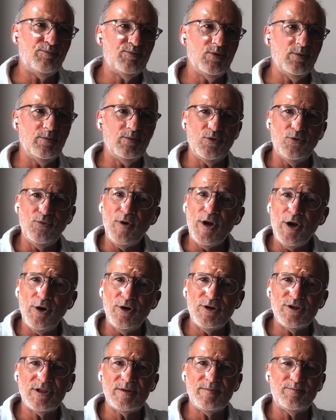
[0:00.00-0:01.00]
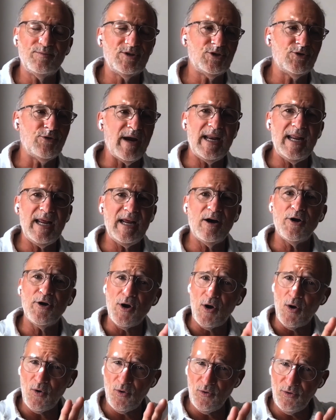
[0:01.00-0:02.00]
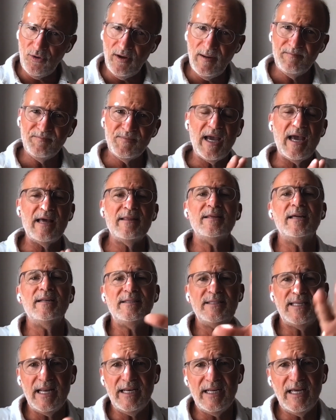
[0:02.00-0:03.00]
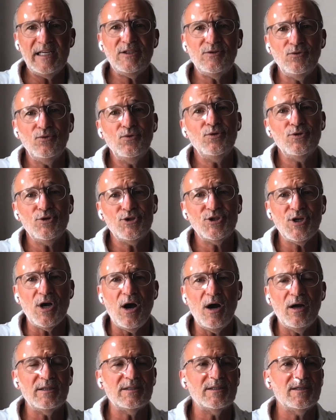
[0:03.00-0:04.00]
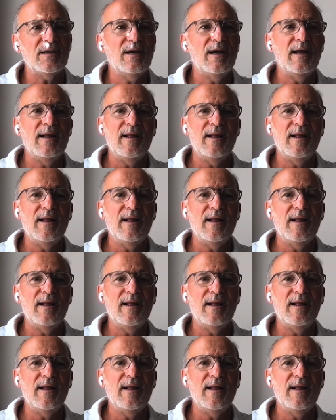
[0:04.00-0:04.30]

to, to rehearse training on own and then 10 days to do the shots.